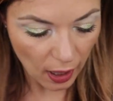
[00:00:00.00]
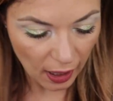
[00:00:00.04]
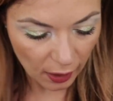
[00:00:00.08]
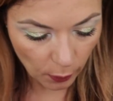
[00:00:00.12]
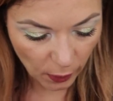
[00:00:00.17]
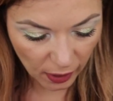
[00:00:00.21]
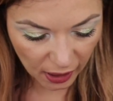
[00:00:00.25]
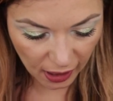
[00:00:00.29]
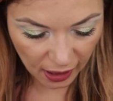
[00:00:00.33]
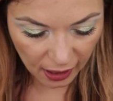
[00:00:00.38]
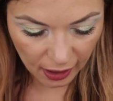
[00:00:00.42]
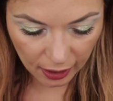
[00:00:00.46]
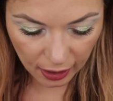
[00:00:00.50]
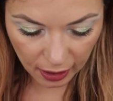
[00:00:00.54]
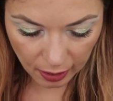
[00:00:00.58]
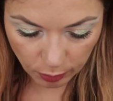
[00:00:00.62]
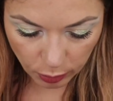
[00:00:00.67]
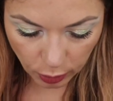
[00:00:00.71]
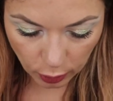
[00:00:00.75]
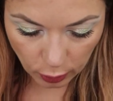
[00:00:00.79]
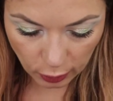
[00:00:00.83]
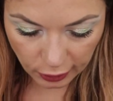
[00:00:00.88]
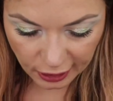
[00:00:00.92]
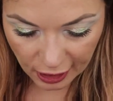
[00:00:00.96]
I went ahead and
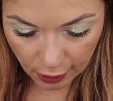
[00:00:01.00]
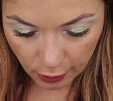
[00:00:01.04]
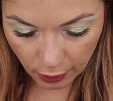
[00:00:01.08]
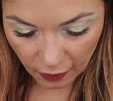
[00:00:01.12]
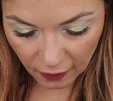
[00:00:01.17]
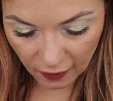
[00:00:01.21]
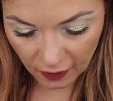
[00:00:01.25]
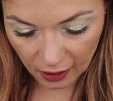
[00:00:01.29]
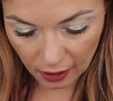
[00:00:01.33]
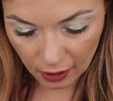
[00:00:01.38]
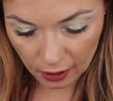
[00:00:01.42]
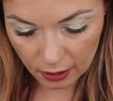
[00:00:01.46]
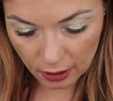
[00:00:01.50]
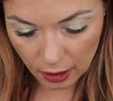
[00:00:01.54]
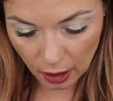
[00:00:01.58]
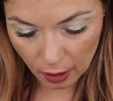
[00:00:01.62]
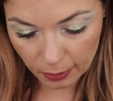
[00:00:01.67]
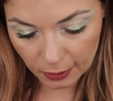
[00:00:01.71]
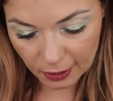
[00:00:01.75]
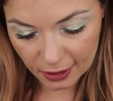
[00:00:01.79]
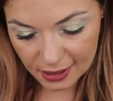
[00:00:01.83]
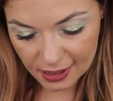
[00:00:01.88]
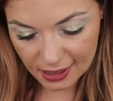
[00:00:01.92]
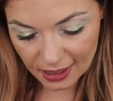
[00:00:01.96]
pulled out the
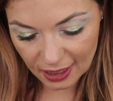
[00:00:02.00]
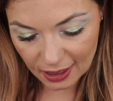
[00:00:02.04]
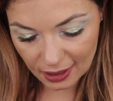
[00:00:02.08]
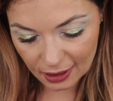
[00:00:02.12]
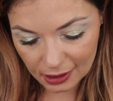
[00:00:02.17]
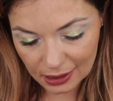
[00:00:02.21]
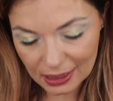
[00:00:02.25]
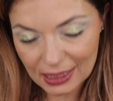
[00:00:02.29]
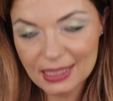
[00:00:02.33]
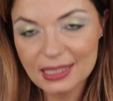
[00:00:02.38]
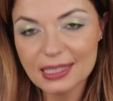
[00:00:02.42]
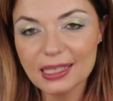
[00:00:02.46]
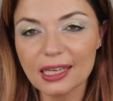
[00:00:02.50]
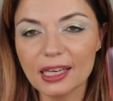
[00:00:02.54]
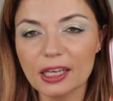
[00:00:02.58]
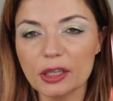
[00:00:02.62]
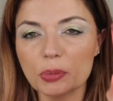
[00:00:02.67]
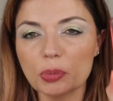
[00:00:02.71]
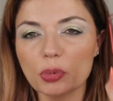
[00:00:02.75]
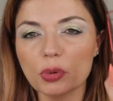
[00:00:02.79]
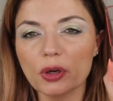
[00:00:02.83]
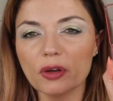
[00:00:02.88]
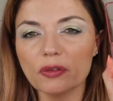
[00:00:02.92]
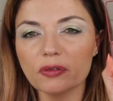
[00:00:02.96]
Nabla Skin Glazing
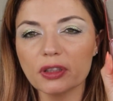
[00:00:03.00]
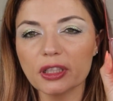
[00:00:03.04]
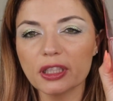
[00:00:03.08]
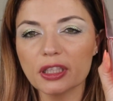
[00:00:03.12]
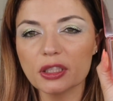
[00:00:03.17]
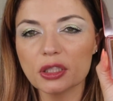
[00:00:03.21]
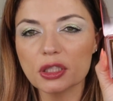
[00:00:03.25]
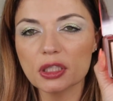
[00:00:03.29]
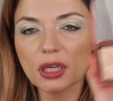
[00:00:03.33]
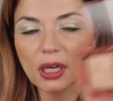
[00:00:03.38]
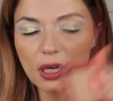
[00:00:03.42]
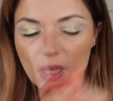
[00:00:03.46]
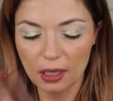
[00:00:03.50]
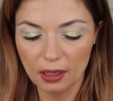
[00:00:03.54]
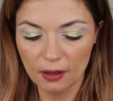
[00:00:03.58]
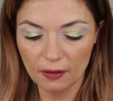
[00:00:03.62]
in Privilege.